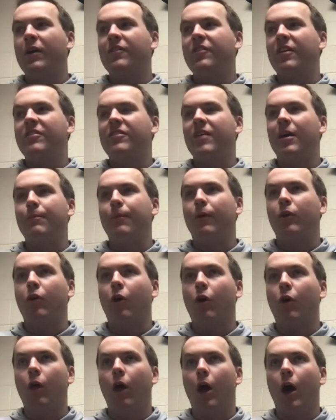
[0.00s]
is a
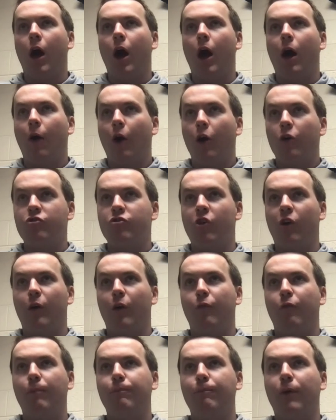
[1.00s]
typical Australian
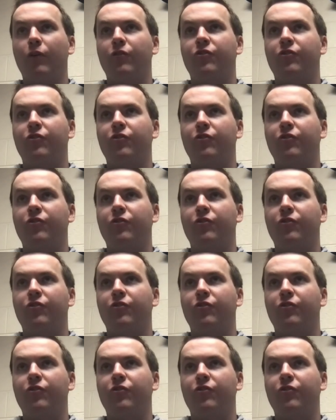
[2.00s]
football